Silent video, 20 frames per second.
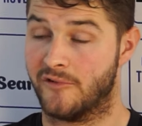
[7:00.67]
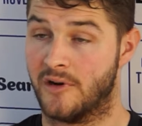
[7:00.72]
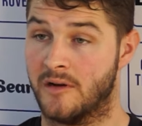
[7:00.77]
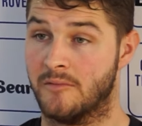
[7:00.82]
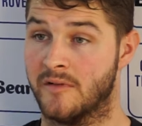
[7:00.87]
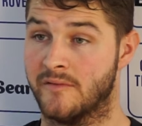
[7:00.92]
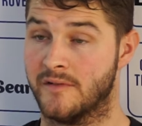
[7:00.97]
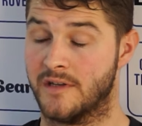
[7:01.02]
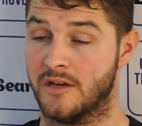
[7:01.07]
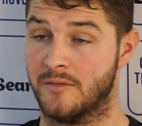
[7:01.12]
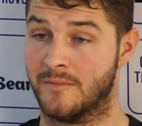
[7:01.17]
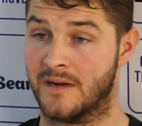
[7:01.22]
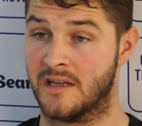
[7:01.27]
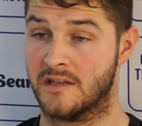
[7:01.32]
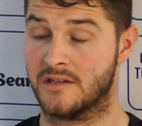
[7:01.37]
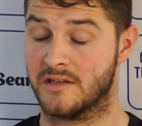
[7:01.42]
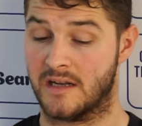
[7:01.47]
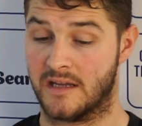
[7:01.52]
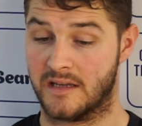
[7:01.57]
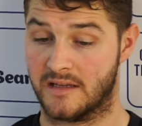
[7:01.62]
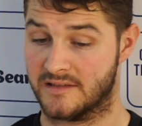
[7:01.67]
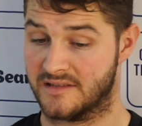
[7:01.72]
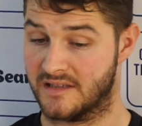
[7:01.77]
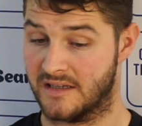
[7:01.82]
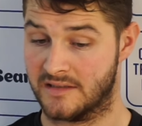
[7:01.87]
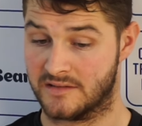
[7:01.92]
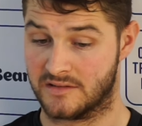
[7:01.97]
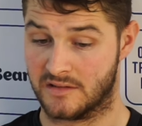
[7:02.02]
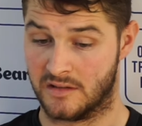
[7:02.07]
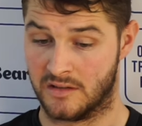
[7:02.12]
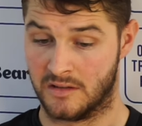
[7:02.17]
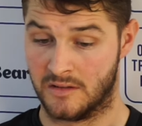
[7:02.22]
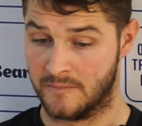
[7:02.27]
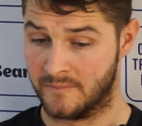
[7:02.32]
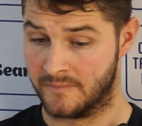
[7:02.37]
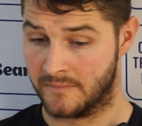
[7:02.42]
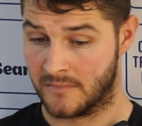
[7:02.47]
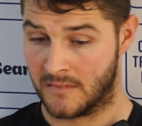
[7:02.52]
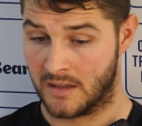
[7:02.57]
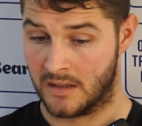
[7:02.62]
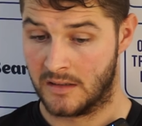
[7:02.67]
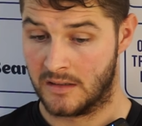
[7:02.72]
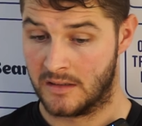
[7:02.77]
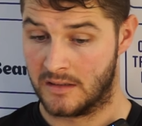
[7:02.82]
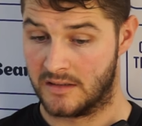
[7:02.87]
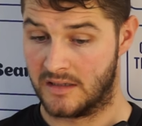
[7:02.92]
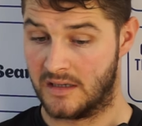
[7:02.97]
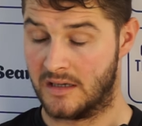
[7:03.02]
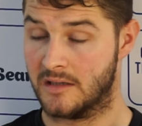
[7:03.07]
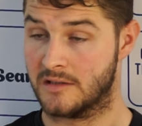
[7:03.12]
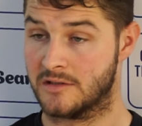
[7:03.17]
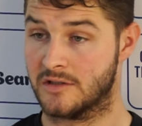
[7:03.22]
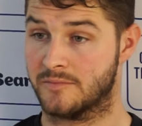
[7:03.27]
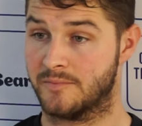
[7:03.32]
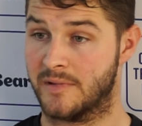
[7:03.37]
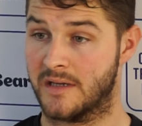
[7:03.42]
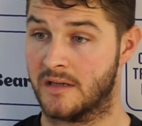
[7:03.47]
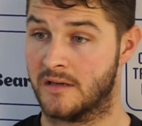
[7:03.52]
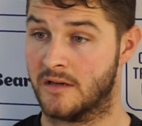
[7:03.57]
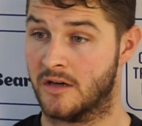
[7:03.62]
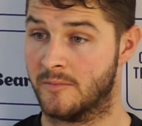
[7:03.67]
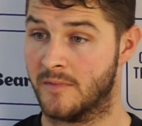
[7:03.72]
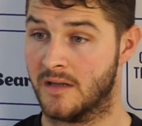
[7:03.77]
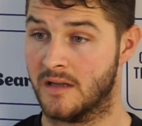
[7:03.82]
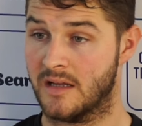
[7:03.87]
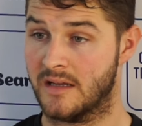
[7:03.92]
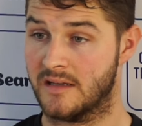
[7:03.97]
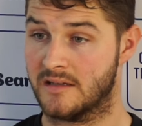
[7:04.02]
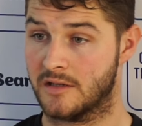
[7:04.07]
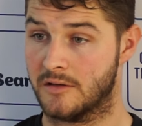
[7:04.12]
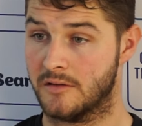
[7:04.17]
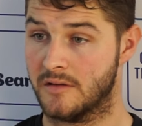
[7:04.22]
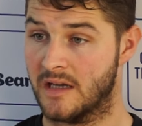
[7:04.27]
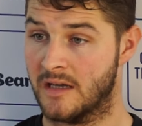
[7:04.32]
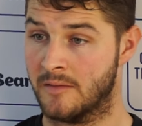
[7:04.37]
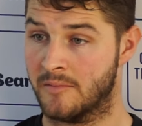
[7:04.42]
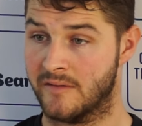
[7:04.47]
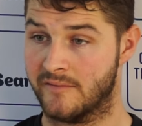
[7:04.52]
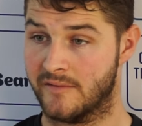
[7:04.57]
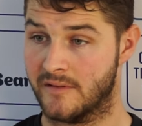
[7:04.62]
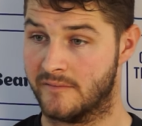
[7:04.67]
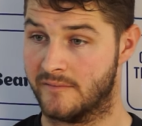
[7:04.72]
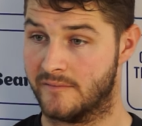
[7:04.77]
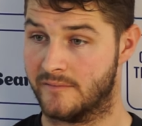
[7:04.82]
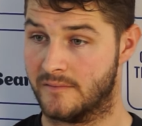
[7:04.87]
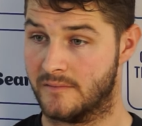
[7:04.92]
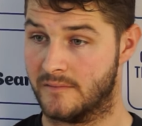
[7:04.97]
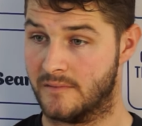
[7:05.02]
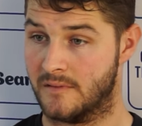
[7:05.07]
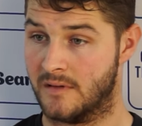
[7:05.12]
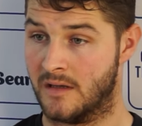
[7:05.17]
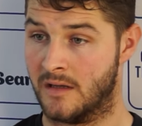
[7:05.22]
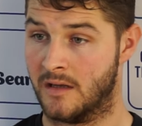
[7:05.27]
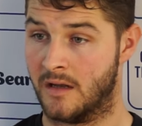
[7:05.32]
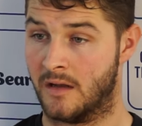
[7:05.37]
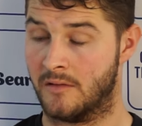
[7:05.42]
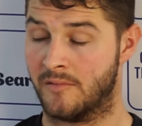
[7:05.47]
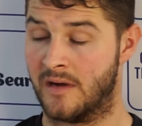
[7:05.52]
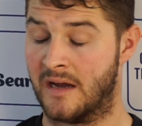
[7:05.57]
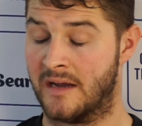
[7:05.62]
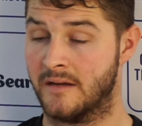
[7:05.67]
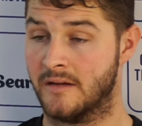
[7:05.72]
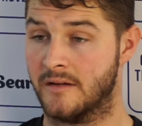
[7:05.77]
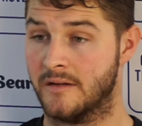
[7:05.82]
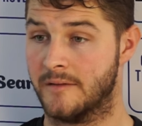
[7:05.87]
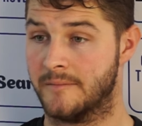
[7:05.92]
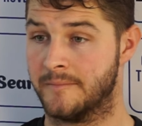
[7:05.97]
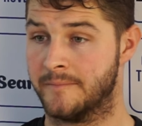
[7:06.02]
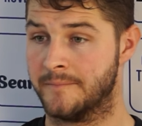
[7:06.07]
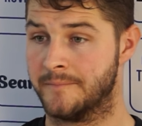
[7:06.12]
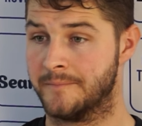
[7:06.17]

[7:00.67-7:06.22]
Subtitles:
for it with a new manager, like you say. So, yeah, it'll just be a normal League Two game with a lot riding on it.